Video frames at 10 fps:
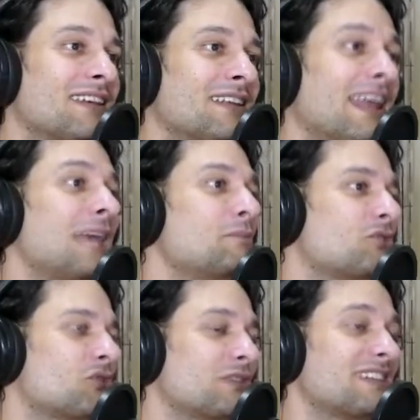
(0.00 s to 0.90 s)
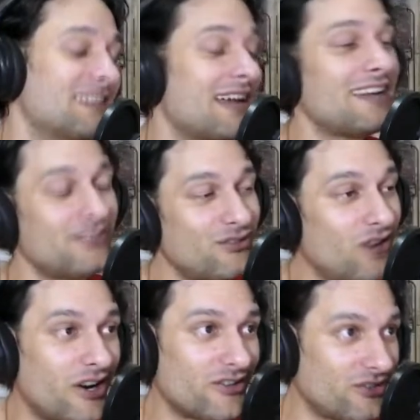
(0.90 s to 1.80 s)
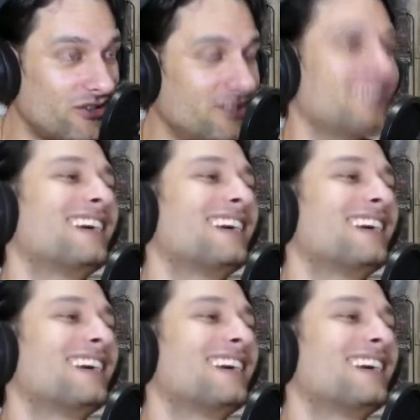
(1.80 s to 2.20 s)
name too. It's a dice charger.